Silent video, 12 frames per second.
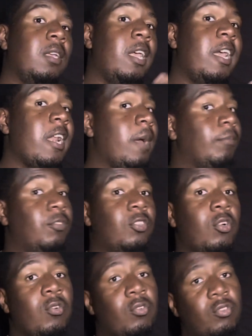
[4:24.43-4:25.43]
I'm
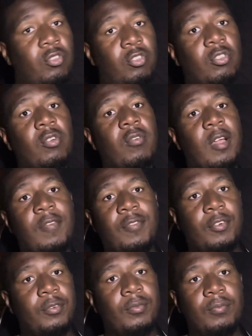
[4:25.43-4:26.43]
so, so
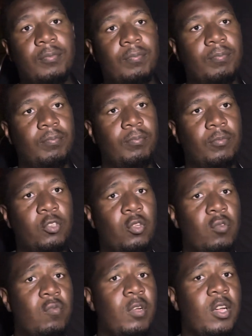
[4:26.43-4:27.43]
grateful.
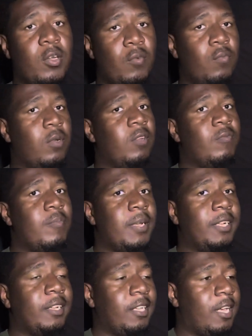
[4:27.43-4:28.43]
We've
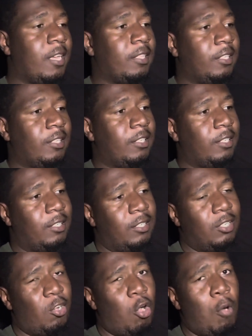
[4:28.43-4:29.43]
been together
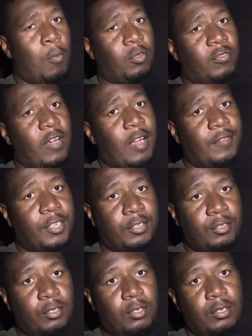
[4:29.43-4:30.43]
almost 5
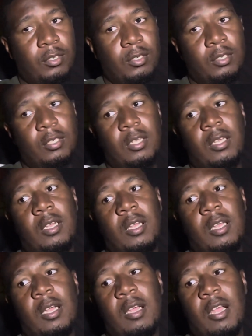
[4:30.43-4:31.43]
years.
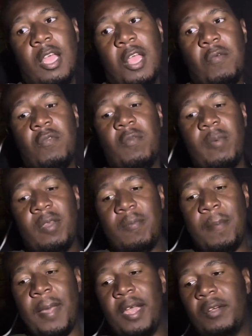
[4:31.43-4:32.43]
And we've
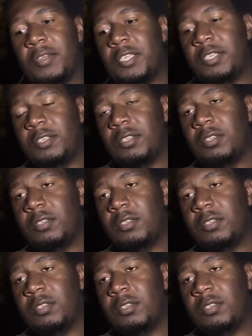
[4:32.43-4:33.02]
been married.